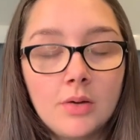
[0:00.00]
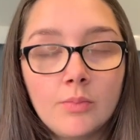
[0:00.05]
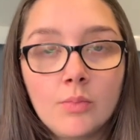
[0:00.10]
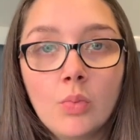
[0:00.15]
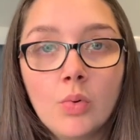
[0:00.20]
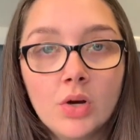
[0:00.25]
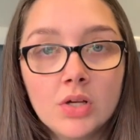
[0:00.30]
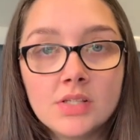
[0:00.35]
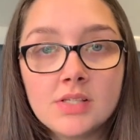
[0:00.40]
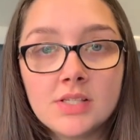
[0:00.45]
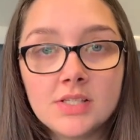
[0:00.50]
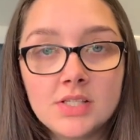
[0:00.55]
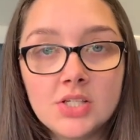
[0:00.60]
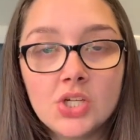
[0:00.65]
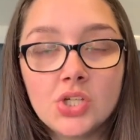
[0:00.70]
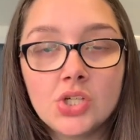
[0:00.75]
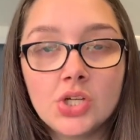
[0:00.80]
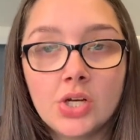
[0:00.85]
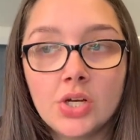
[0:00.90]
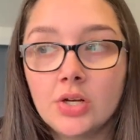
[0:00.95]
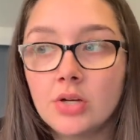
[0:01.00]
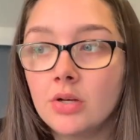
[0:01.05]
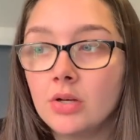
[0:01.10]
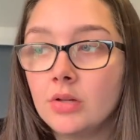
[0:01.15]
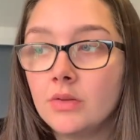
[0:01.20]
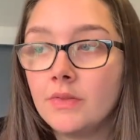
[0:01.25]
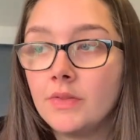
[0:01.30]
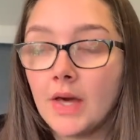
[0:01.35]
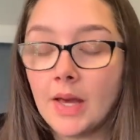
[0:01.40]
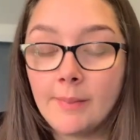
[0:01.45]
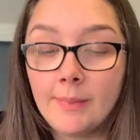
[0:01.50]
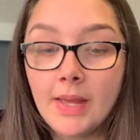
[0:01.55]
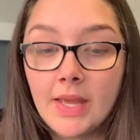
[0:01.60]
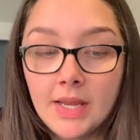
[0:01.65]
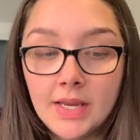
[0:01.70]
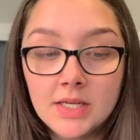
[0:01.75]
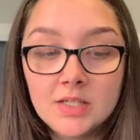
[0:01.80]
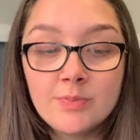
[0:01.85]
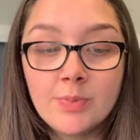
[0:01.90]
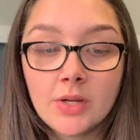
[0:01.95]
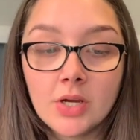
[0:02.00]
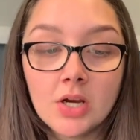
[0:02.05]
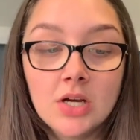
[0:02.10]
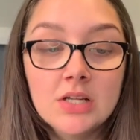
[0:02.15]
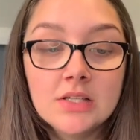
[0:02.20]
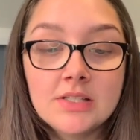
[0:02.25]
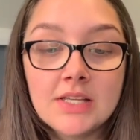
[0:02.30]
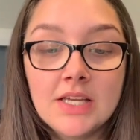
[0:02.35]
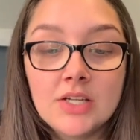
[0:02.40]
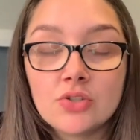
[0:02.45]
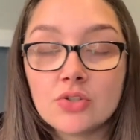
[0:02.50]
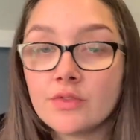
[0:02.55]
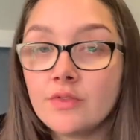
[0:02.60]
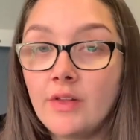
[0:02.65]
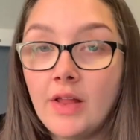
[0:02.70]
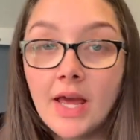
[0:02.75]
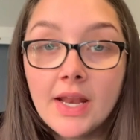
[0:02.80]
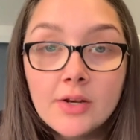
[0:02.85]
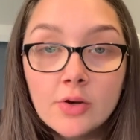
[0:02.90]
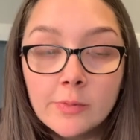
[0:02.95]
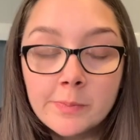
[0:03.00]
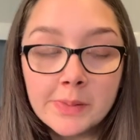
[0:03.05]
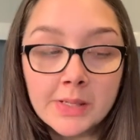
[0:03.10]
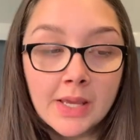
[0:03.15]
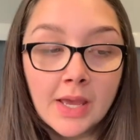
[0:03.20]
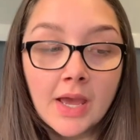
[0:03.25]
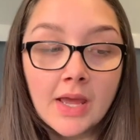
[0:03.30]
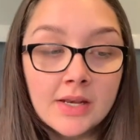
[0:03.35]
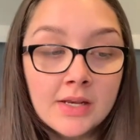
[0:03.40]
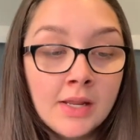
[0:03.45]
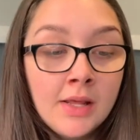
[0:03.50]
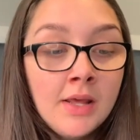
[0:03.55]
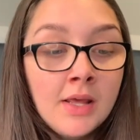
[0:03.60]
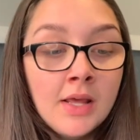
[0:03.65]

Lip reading: worst decision that I made, because it just flared it up again